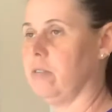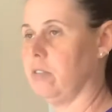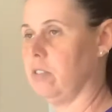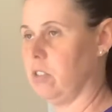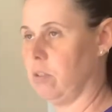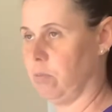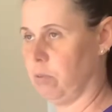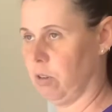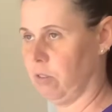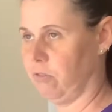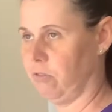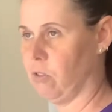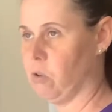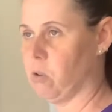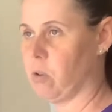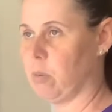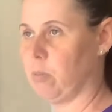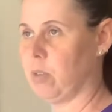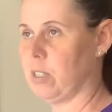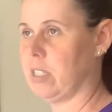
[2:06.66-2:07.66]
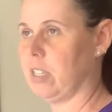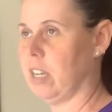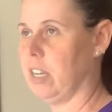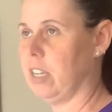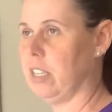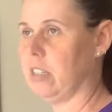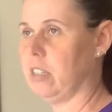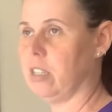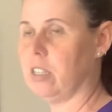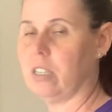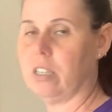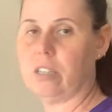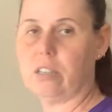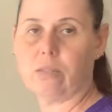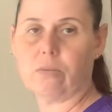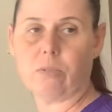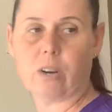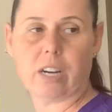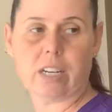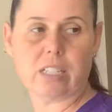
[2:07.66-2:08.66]
You put a 4 beside
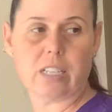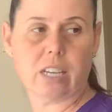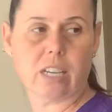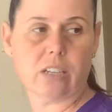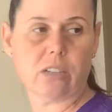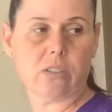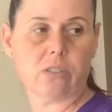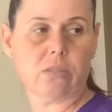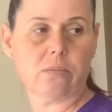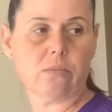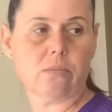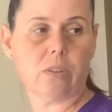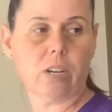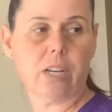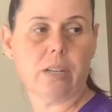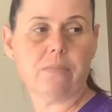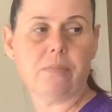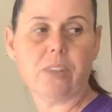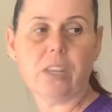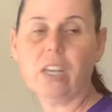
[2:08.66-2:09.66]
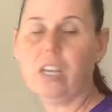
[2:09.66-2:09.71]
the rectangle, right?